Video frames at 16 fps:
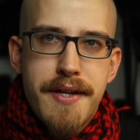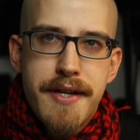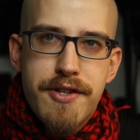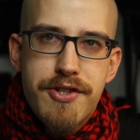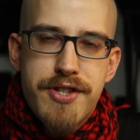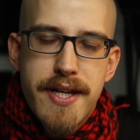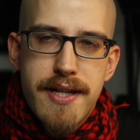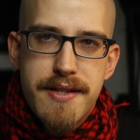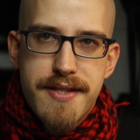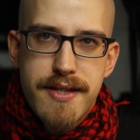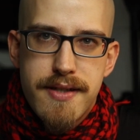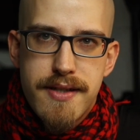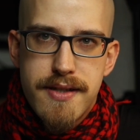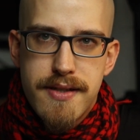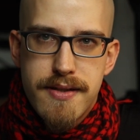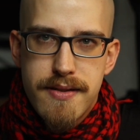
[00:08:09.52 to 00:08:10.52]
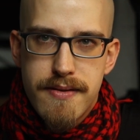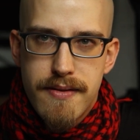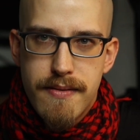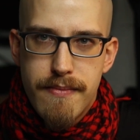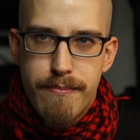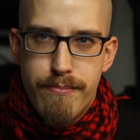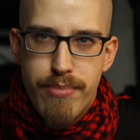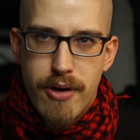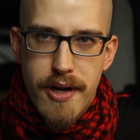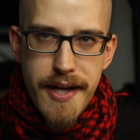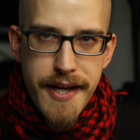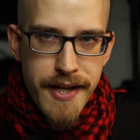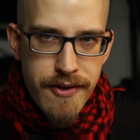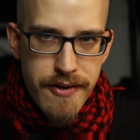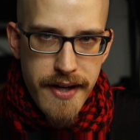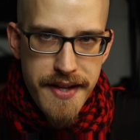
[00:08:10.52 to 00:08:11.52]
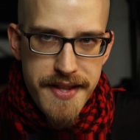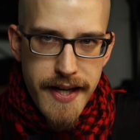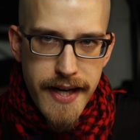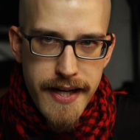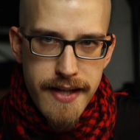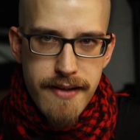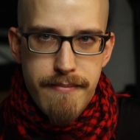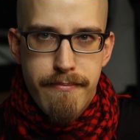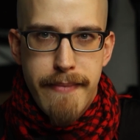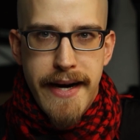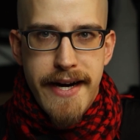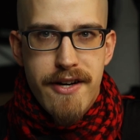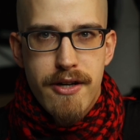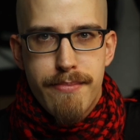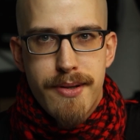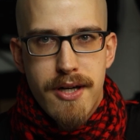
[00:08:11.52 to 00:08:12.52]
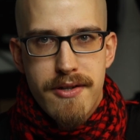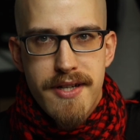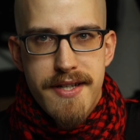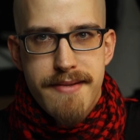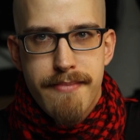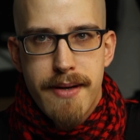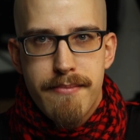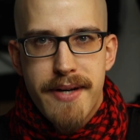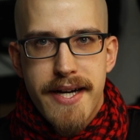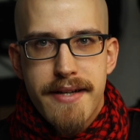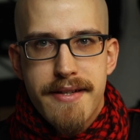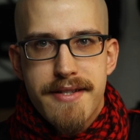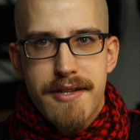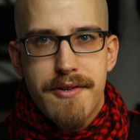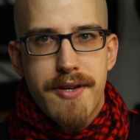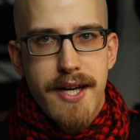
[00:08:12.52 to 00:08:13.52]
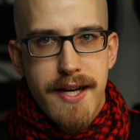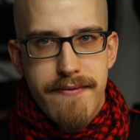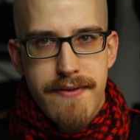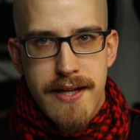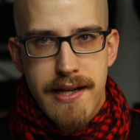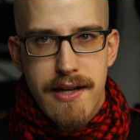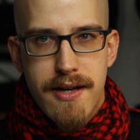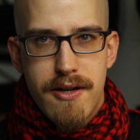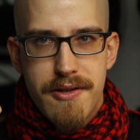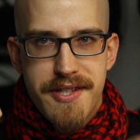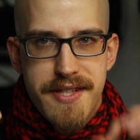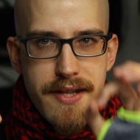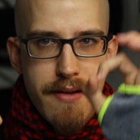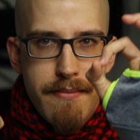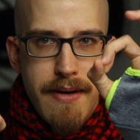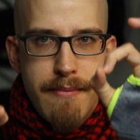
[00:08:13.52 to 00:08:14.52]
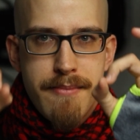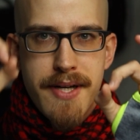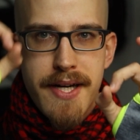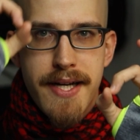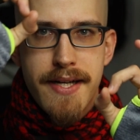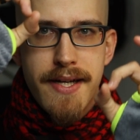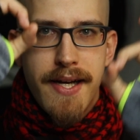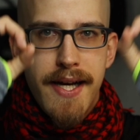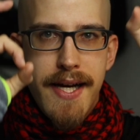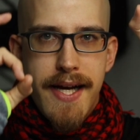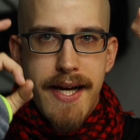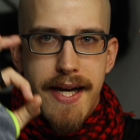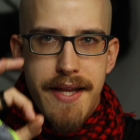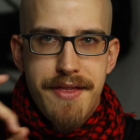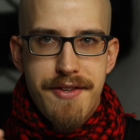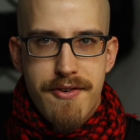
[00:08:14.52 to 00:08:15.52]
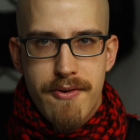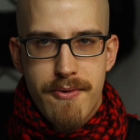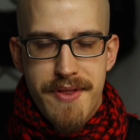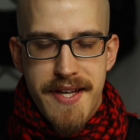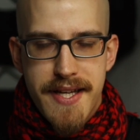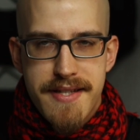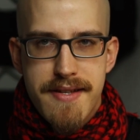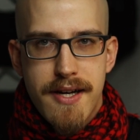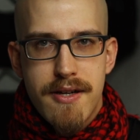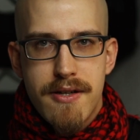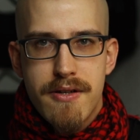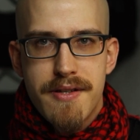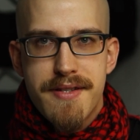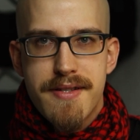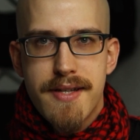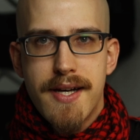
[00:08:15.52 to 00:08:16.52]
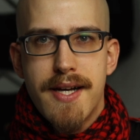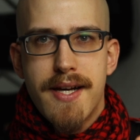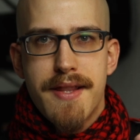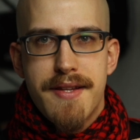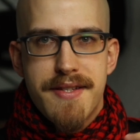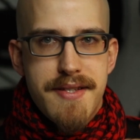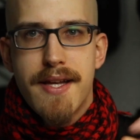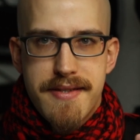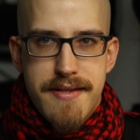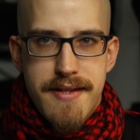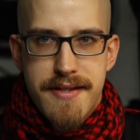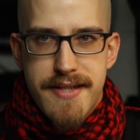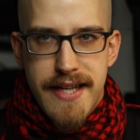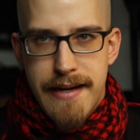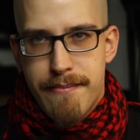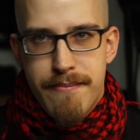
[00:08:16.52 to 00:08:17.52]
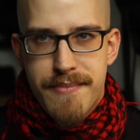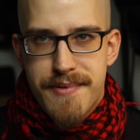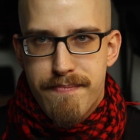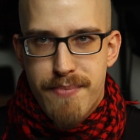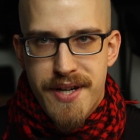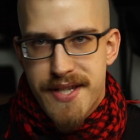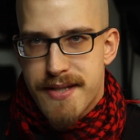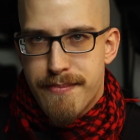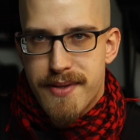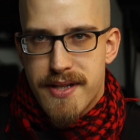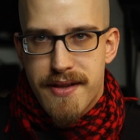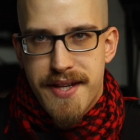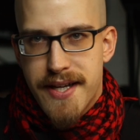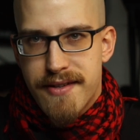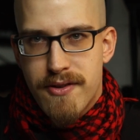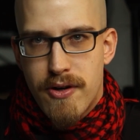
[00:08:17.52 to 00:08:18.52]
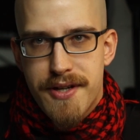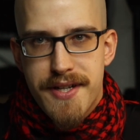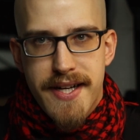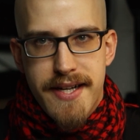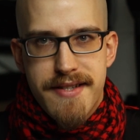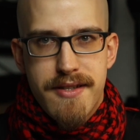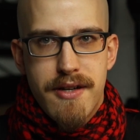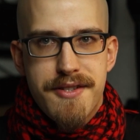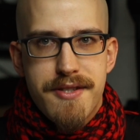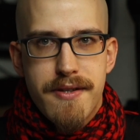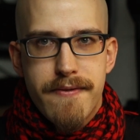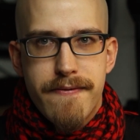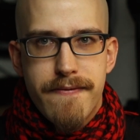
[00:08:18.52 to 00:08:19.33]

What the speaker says: Neoshell is a polyurethane microporous membrane, so you have little holes in the membrane, and through these holes, this is the same principle that Gore-Tex also